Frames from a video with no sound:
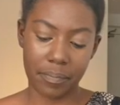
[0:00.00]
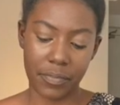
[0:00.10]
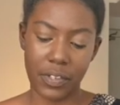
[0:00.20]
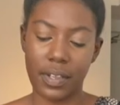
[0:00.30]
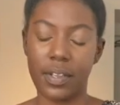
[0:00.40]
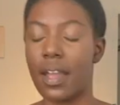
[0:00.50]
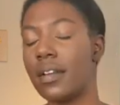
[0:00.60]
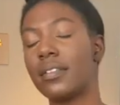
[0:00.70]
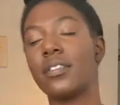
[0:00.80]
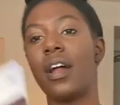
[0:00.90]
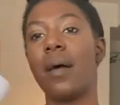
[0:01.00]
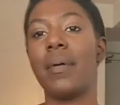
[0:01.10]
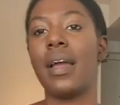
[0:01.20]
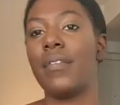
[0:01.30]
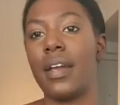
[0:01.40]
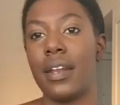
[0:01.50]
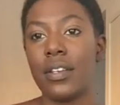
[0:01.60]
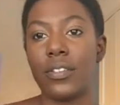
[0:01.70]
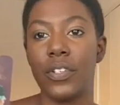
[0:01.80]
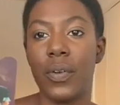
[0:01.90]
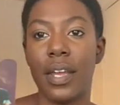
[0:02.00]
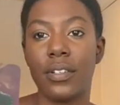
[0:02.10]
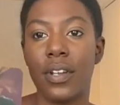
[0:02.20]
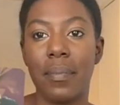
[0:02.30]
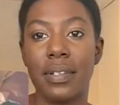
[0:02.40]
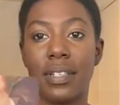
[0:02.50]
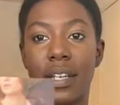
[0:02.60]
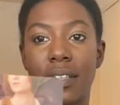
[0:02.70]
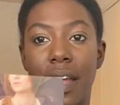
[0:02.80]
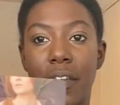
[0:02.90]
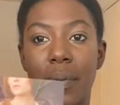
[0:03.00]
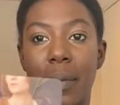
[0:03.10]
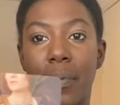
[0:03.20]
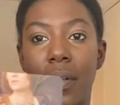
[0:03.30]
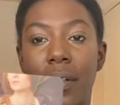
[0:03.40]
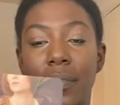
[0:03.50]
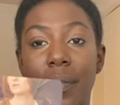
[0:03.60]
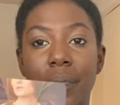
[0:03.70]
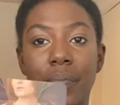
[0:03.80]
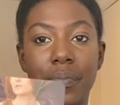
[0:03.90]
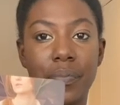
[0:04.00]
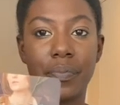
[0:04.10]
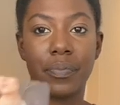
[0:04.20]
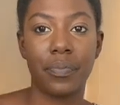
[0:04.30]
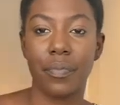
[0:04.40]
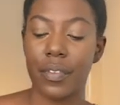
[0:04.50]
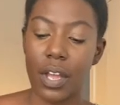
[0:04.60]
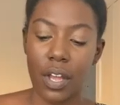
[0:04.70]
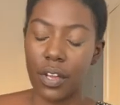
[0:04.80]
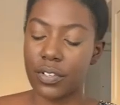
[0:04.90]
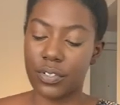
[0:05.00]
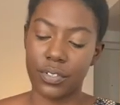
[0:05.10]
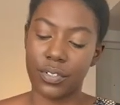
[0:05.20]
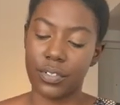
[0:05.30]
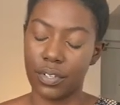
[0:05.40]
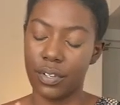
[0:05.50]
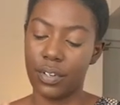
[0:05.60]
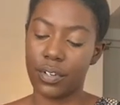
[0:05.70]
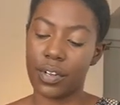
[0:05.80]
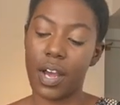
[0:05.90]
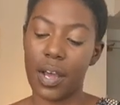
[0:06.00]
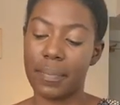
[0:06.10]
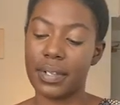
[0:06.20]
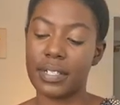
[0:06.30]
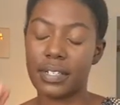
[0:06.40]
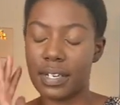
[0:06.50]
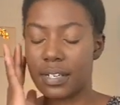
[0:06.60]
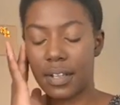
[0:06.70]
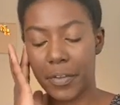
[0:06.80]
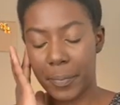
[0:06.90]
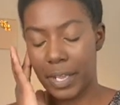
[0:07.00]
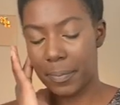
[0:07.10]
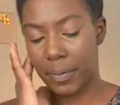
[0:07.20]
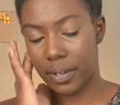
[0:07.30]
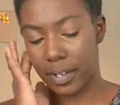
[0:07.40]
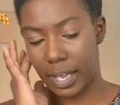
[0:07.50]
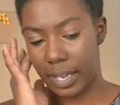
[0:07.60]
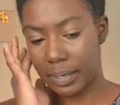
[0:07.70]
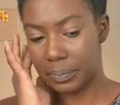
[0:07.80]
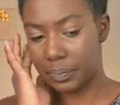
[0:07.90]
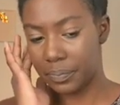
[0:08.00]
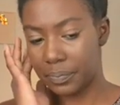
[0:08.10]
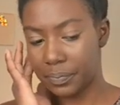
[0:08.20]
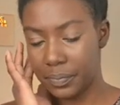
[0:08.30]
Yeah, stop. I have a headache. You can stop listening to other people. Stop listening to other people.